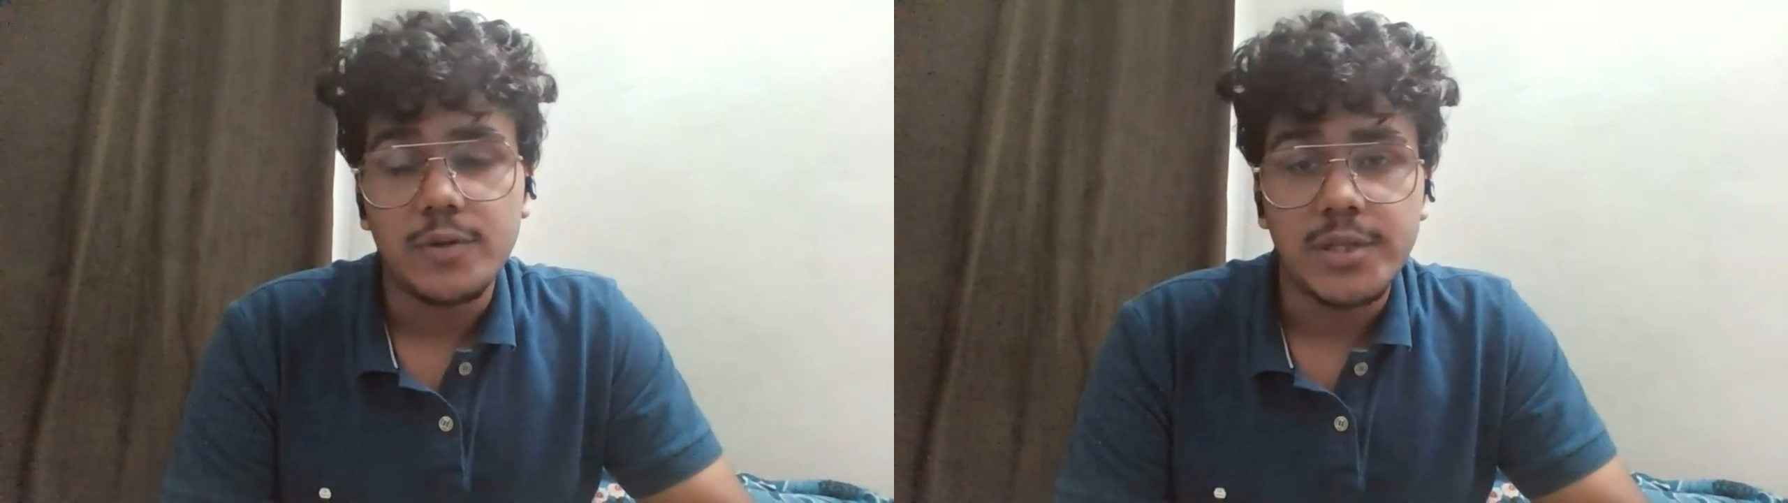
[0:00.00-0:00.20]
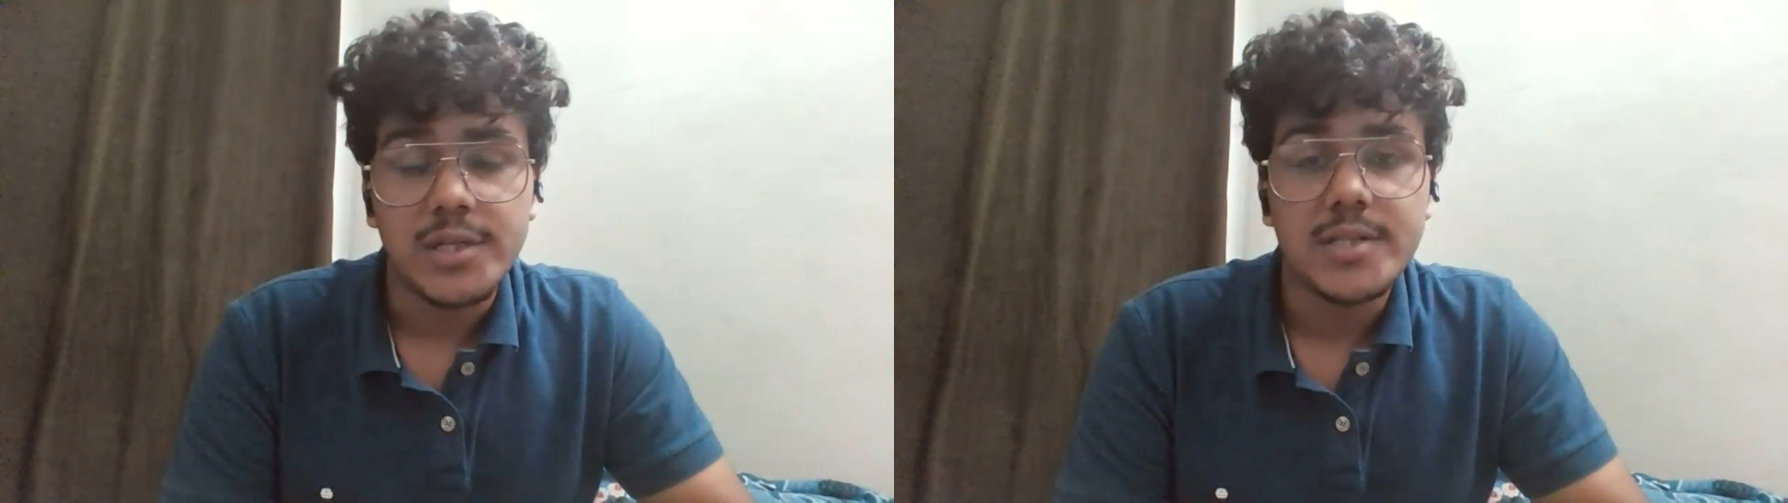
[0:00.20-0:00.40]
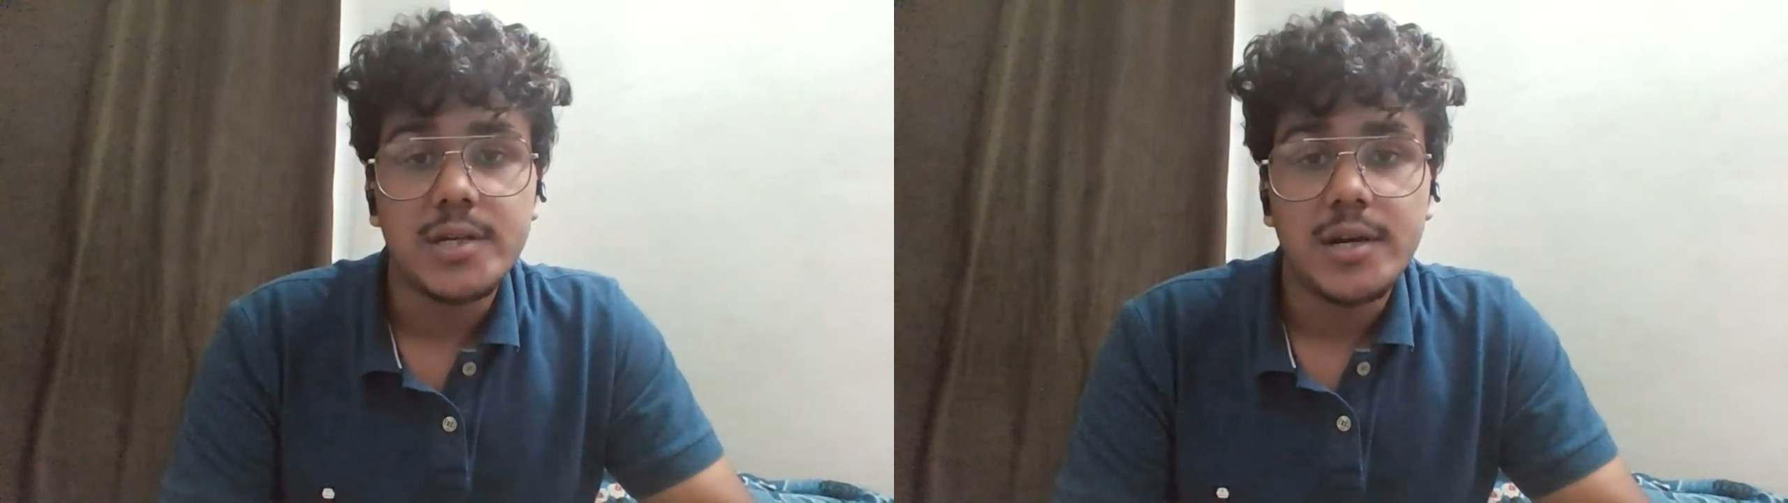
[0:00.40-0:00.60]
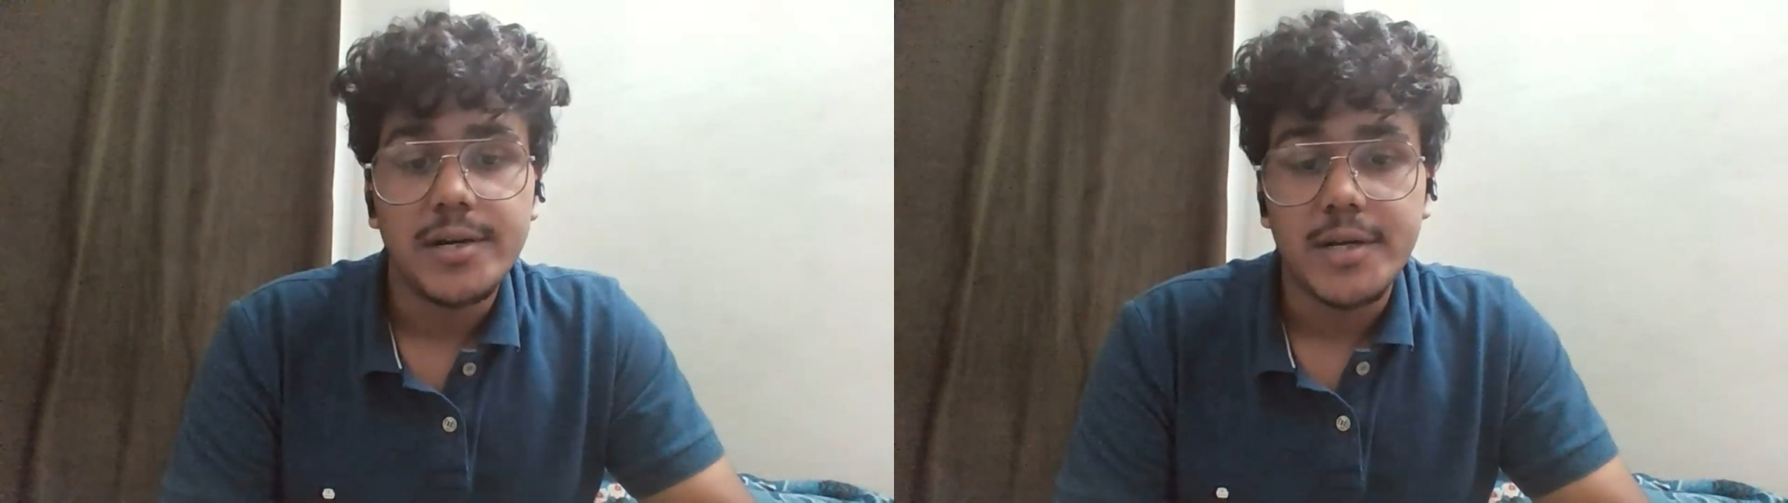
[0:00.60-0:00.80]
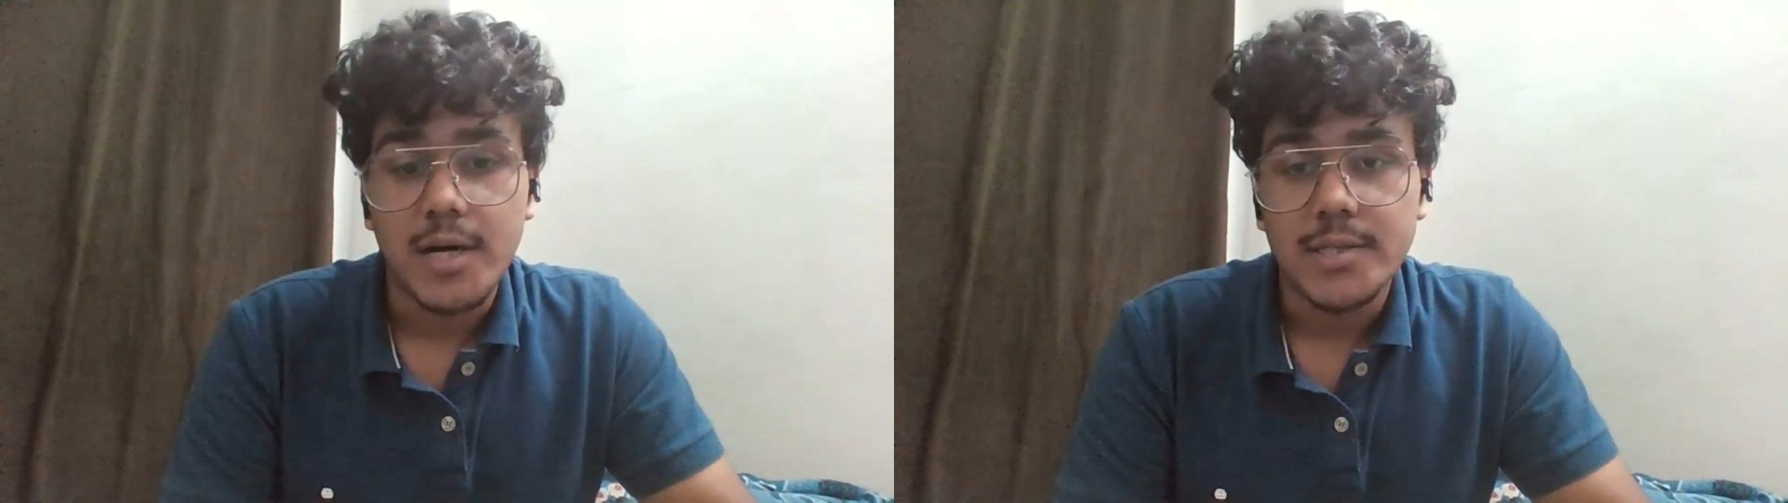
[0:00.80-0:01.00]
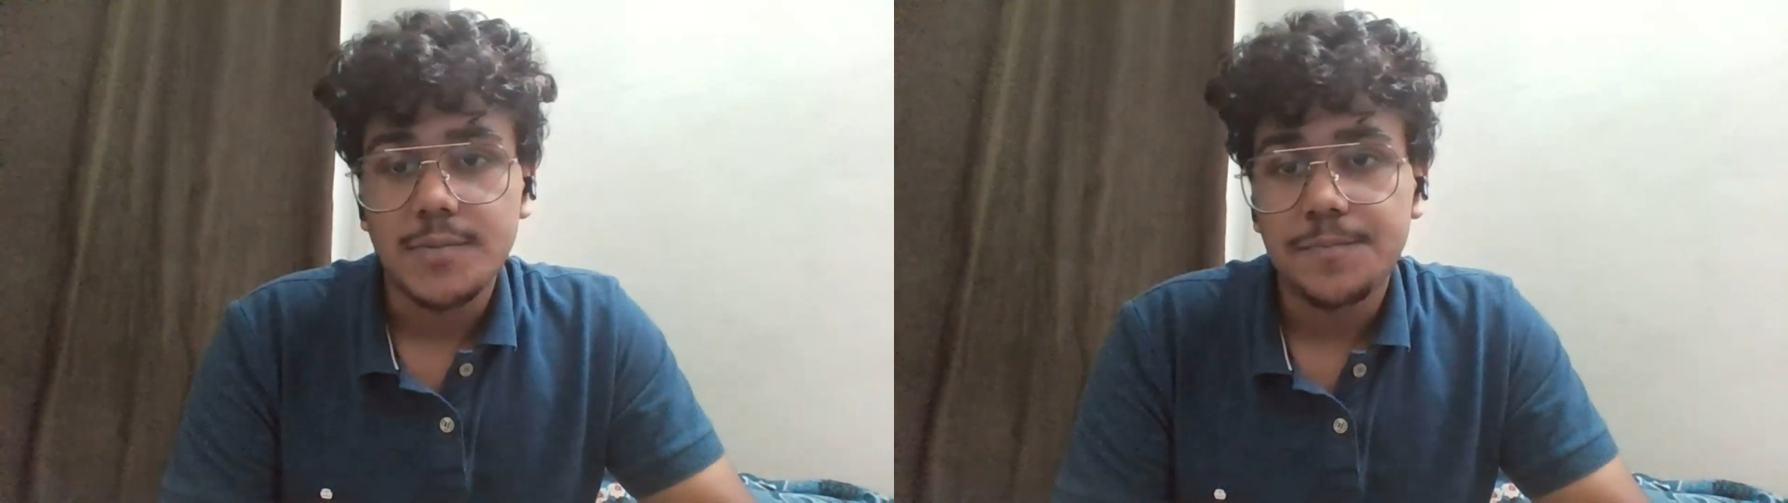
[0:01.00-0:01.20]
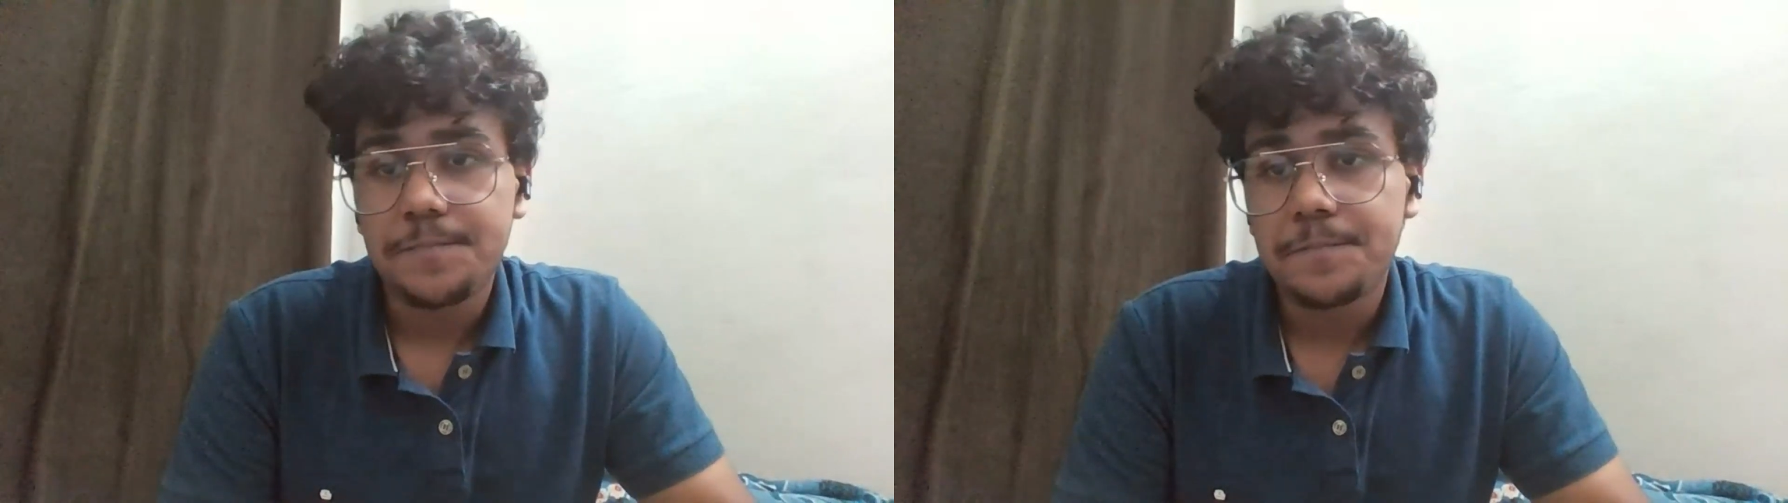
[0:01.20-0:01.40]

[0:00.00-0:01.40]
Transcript: for this task.